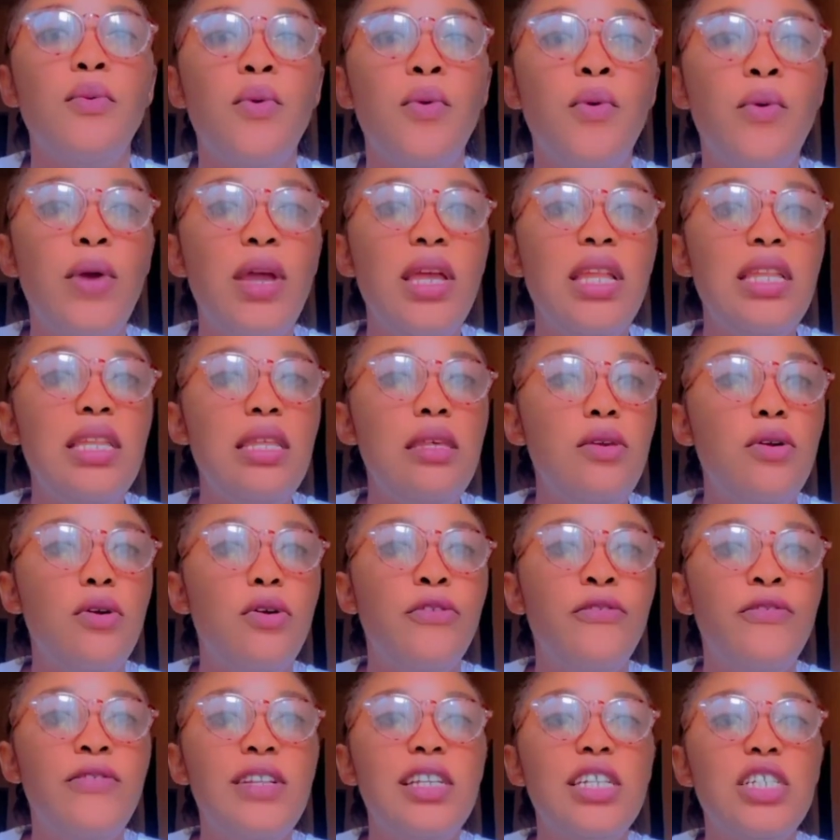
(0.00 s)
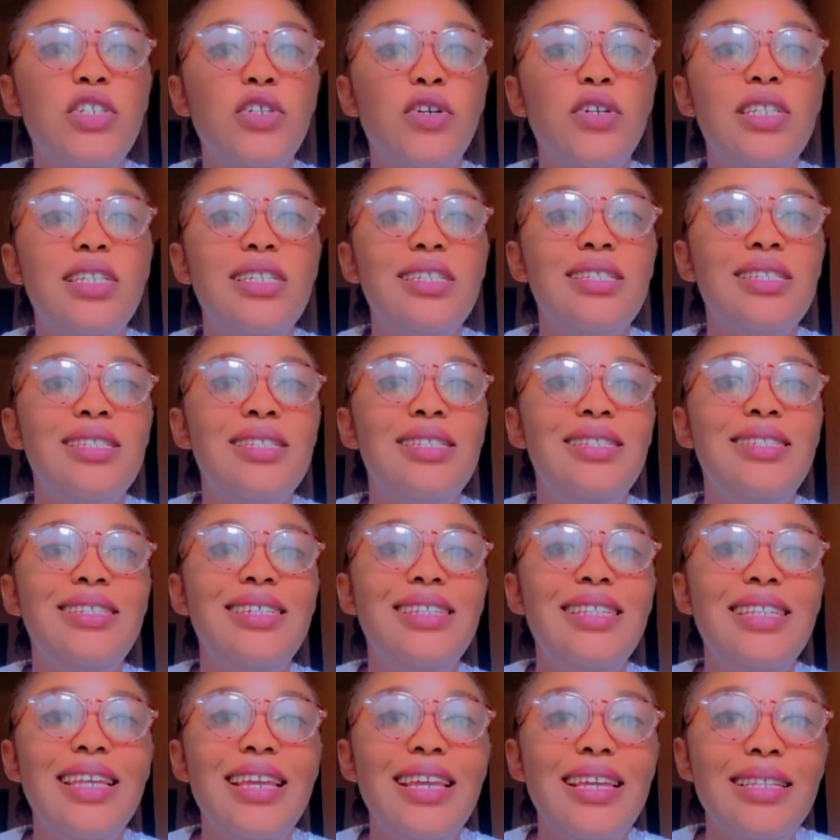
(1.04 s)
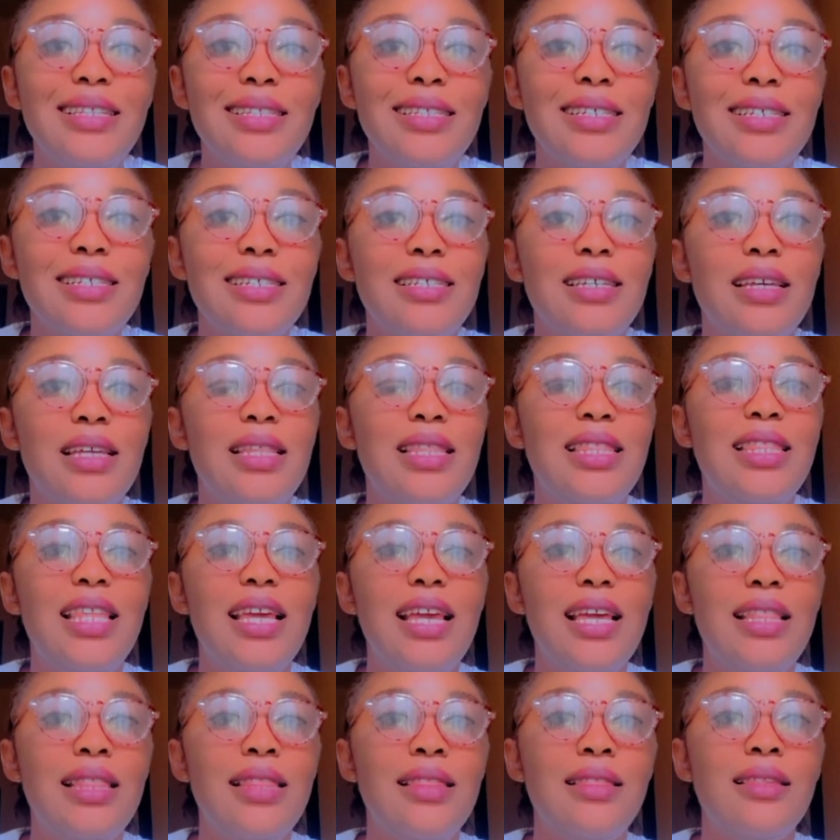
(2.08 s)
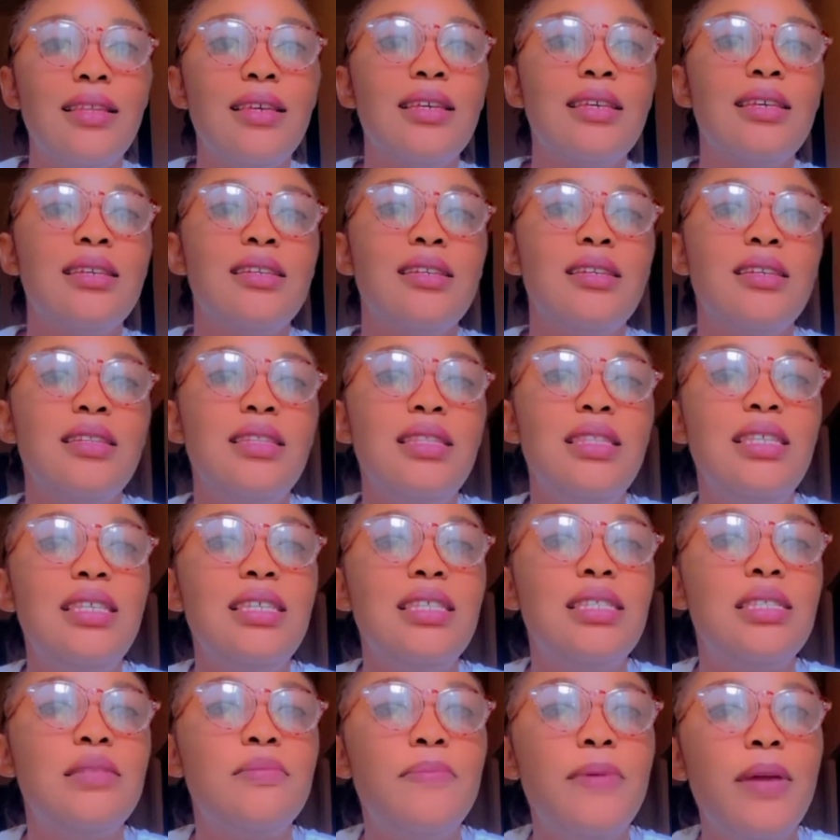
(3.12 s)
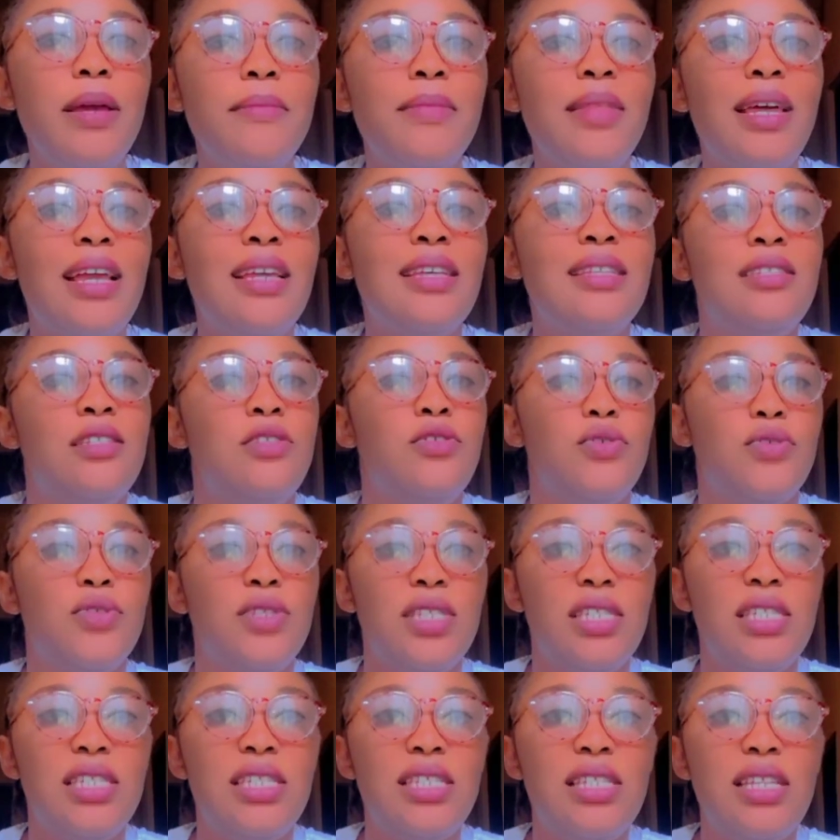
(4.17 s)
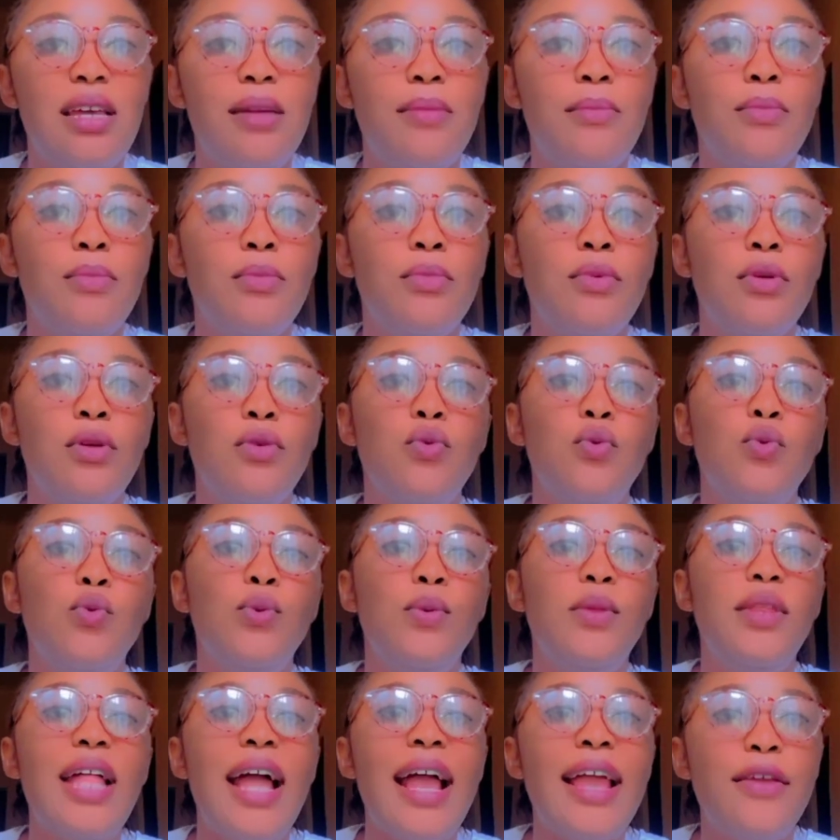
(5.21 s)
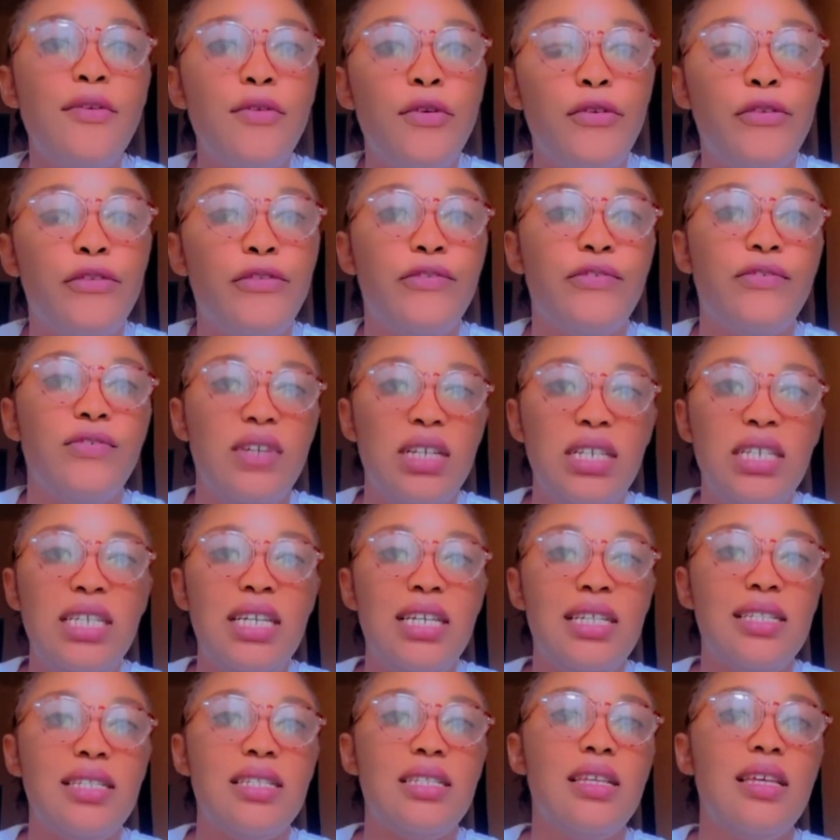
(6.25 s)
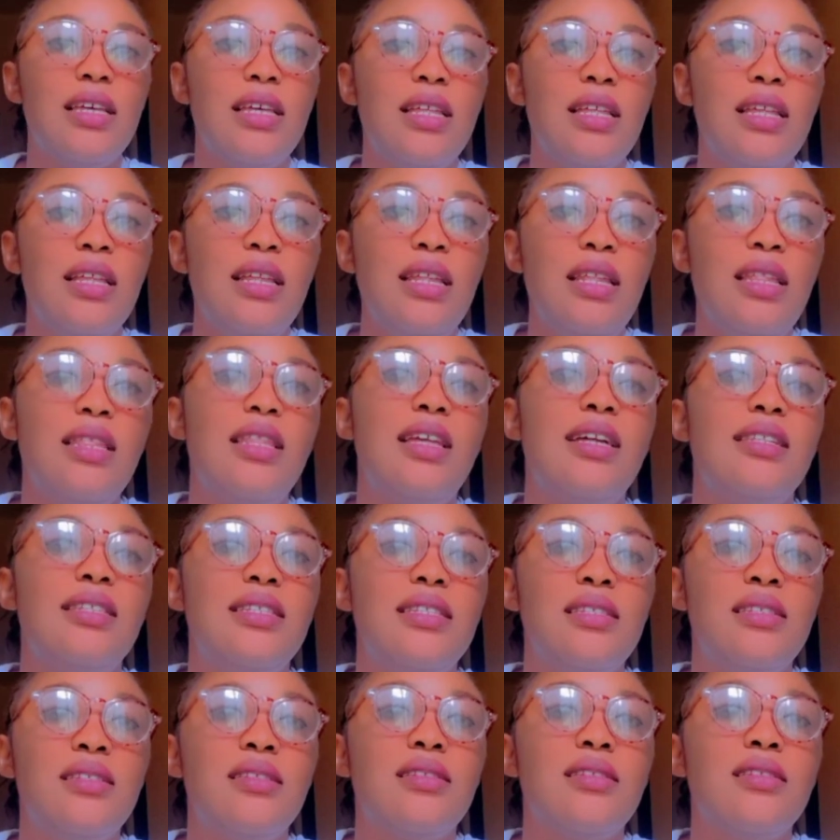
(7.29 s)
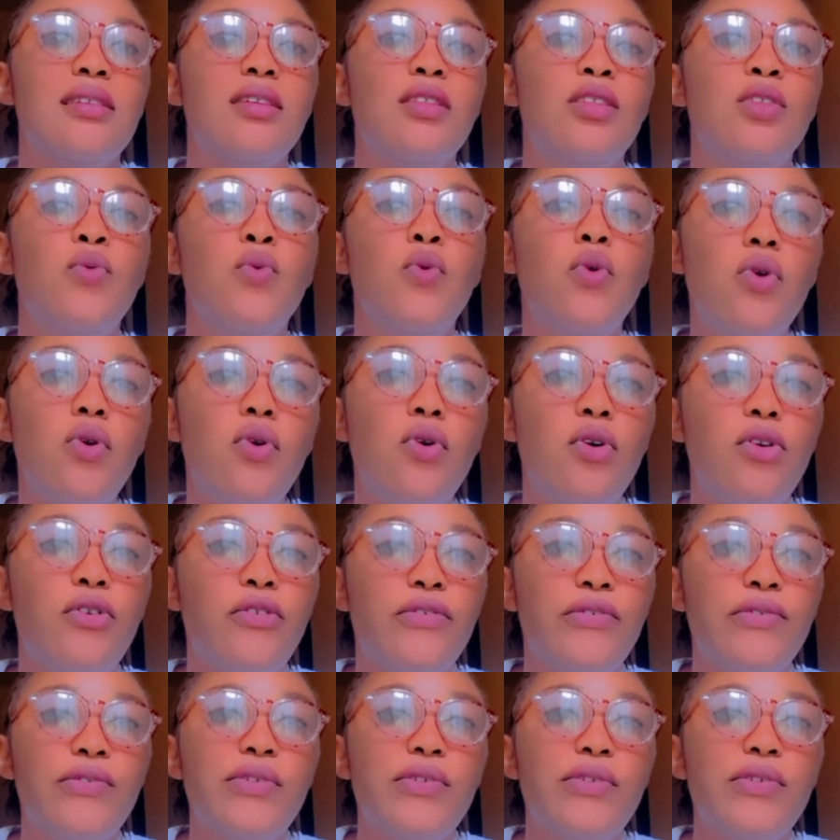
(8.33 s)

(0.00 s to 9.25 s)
when your ovulation is delayed, then the sperm that is in your system will die off. Yes, that is the work of